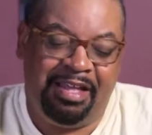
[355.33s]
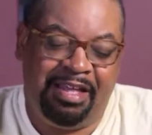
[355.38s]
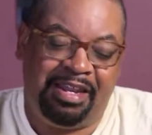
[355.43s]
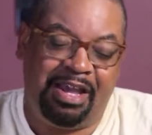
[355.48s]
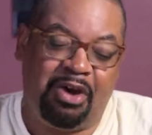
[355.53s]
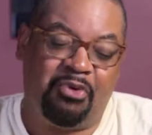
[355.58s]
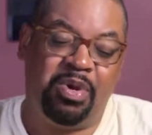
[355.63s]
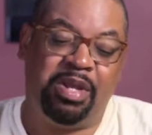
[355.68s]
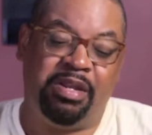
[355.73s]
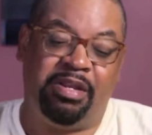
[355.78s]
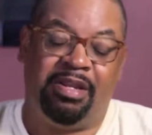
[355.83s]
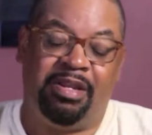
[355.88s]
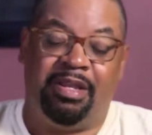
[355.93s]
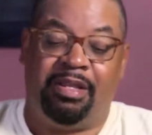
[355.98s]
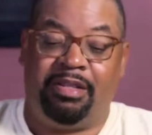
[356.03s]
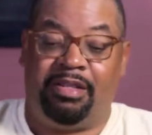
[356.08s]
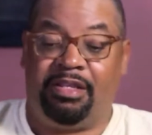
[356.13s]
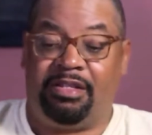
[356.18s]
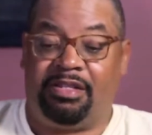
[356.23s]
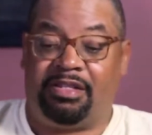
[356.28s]
Now,
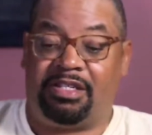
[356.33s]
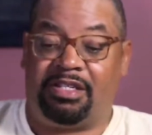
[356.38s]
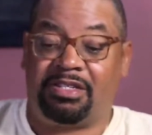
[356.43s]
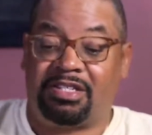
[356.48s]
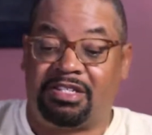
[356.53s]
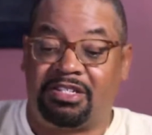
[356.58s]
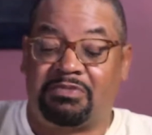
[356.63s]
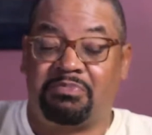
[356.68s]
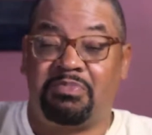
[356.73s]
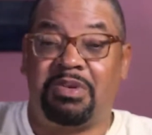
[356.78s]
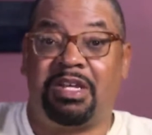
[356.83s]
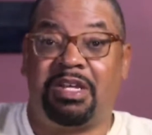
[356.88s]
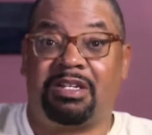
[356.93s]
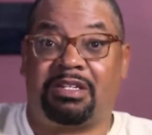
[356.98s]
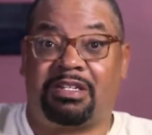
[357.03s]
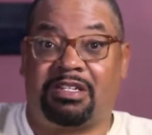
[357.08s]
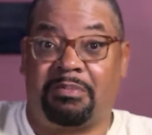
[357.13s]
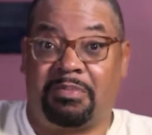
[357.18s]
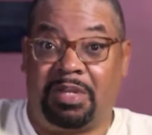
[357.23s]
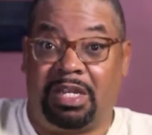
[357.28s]
this is
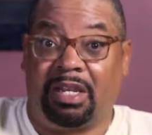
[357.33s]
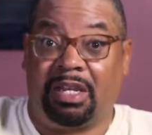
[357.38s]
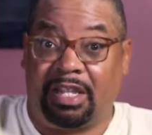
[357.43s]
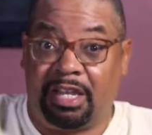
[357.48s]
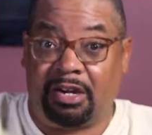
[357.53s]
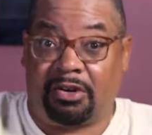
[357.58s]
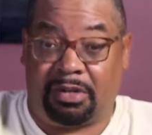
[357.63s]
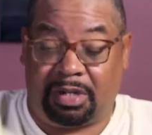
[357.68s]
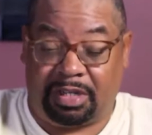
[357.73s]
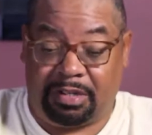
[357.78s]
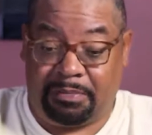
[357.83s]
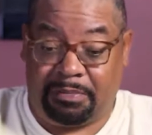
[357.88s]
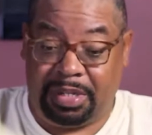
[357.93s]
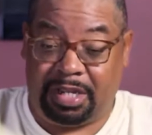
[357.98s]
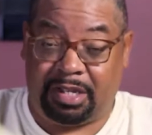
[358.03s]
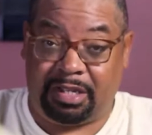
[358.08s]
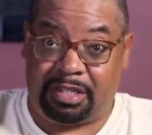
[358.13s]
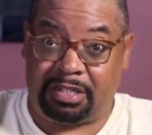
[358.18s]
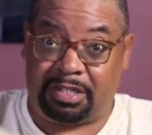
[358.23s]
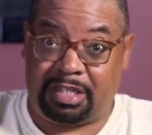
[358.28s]
meant to be literally
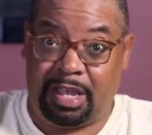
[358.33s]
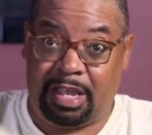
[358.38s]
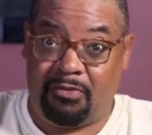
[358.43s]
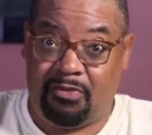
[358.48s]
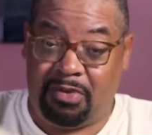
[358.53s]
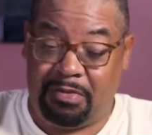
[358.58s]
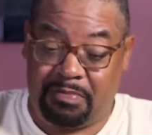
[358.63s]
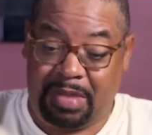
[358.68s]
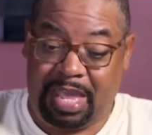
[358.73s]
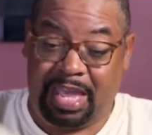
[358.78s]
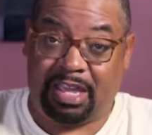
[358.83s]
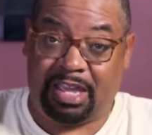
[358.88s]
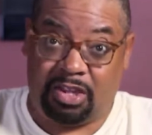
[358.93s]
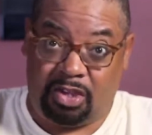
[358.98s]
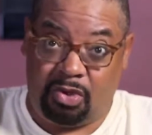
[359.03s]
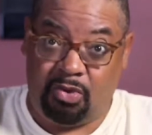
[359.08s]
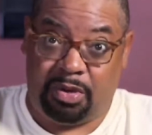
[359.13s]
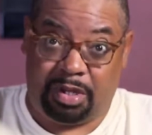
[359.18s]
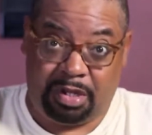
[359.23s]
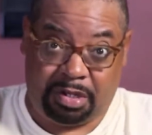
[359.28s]
because they would make
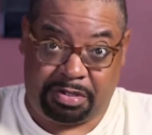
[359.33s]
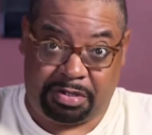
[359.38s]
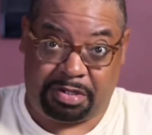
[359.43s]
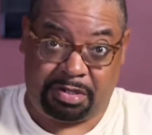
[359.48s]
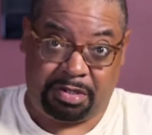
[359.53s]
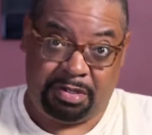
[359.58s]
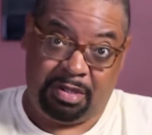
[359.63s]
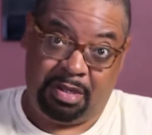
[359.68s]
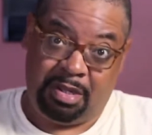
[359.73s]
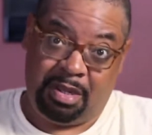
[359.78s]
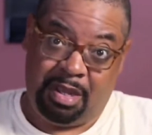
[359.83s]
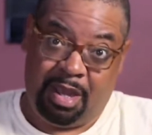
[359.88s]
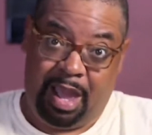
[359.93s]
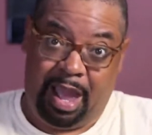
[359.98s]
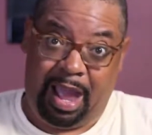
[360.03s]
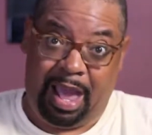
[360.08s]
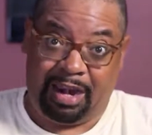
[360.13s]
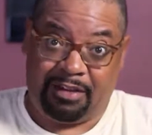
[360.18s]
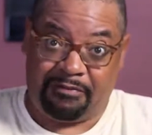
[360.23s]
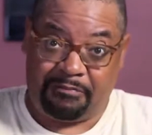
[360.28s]
eunuchs
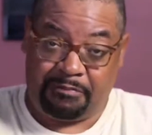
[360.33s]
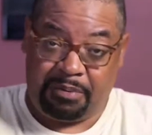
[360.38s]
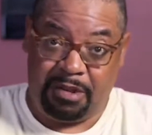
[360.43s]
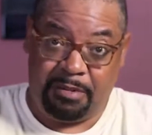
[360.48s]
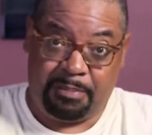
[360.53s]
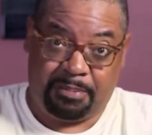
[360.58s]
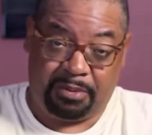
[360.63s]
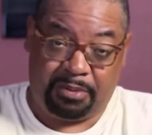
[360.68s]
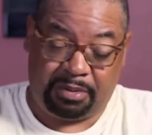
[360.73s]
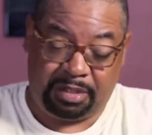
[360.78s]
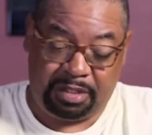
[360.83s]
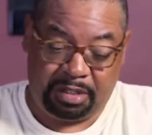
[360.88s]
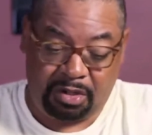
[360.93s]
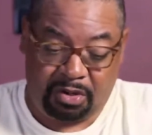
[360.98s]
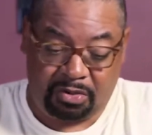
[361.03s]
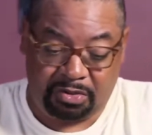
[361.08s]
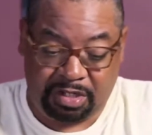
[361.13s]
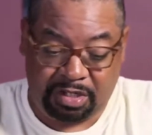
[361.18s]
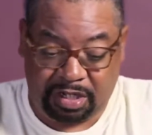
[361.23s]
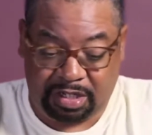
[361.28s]
out of people in
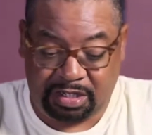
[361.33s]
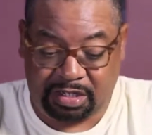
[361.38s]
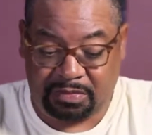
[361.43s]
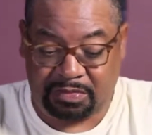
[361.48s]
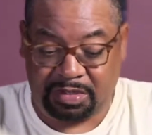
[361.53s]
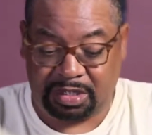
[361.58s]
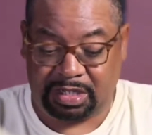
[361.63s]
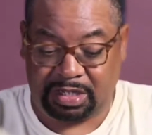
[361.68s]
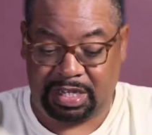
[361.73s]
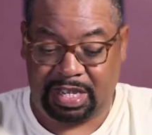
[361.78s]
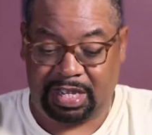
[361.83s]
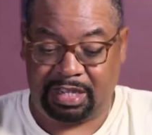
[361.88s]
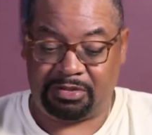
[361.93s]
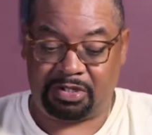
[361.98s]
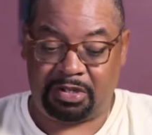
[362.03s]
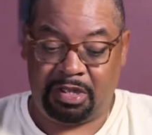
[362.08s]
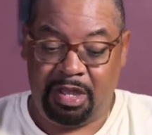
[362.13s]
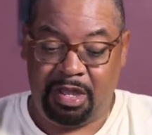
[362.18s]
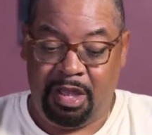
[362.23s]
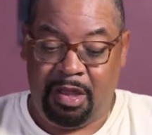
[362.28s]
Old Testament
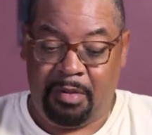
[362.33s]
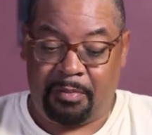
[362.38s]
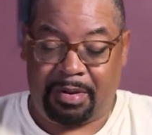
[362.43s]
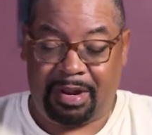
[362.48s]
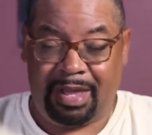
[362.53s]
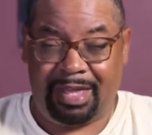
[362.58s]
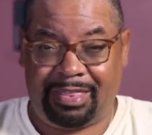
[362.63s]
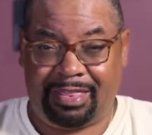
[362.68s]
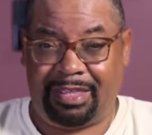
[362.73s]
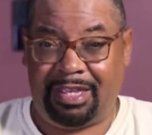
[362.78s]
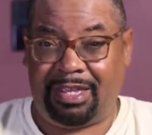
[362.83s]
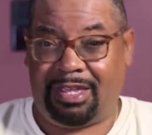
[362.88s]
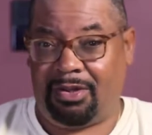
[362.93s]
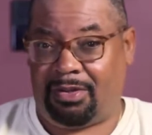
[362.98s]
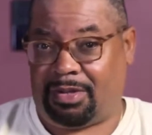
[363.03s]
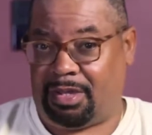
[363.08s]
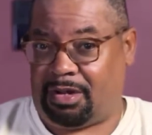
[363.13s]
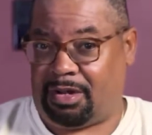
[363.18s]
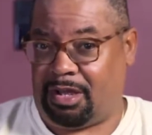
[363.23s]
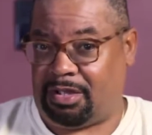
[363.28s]
times. But think you
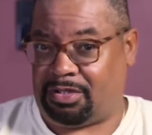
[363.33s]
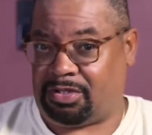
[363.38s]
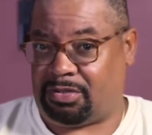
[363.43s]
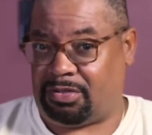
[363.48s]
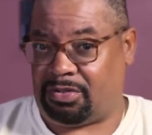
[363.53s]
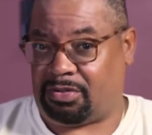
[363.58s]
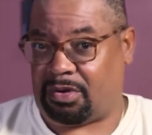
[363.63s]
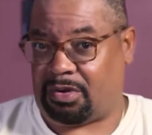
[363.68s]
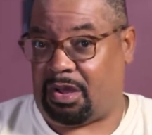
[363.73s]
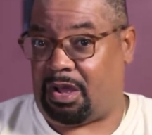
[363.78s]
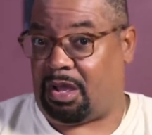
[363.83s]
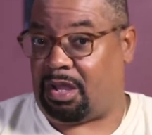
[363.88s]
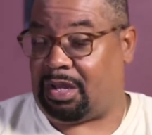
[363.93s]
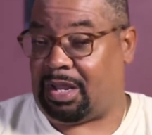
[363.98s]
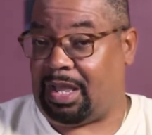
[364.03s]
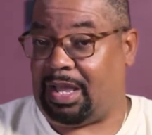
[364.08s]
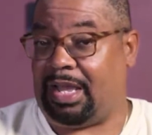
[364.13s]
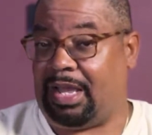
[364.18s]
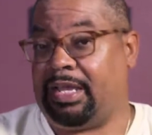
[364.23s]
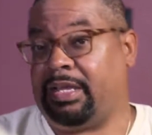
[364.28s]
could also draw a
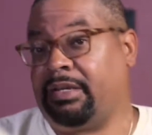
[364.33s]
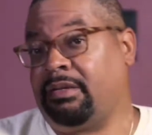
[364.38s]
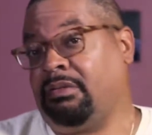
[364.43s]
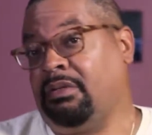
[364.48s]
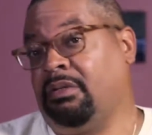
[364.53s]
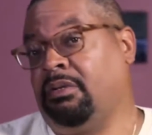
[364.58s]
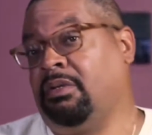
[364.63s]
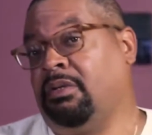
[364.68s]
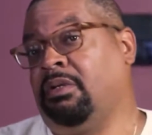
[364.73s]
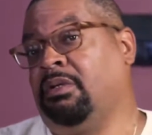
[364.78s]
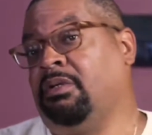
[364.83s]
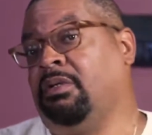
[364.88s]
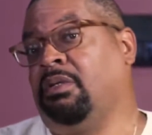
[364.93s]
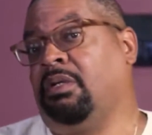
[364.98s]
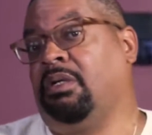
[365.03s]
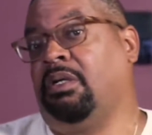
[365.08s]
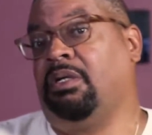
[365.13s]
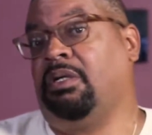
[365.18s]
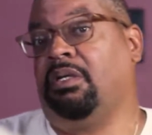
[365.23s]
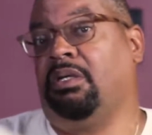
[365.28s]
line,
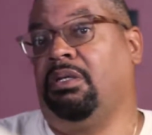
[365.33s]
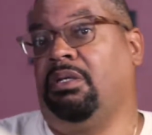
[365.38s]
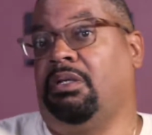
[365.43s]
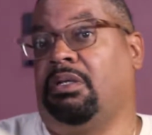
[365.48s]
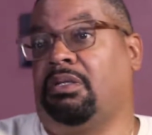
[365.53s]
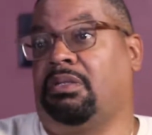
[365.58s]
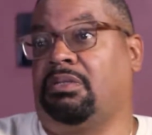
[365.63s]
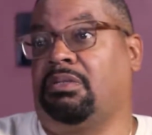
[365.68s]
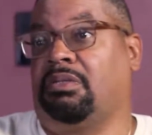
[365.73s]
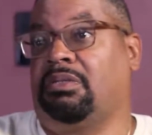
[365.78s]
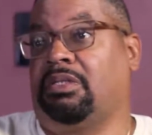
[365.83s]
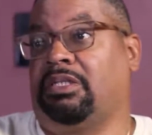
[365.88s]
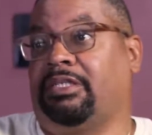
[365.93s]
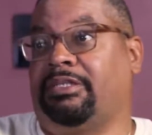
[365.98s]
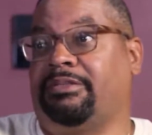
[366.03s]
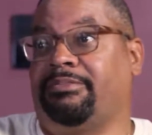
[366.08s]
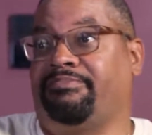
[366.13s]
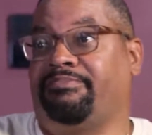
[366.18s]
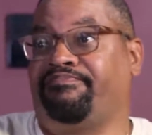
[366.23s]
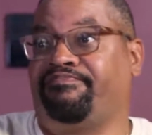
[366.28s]

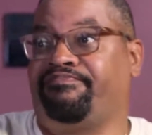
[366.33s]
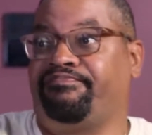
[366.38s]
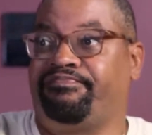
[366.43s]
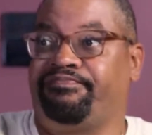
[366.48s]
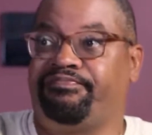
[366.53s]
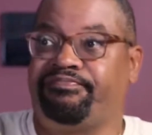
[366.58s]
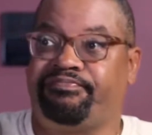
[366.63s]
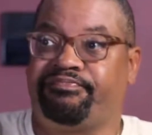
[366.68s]
kind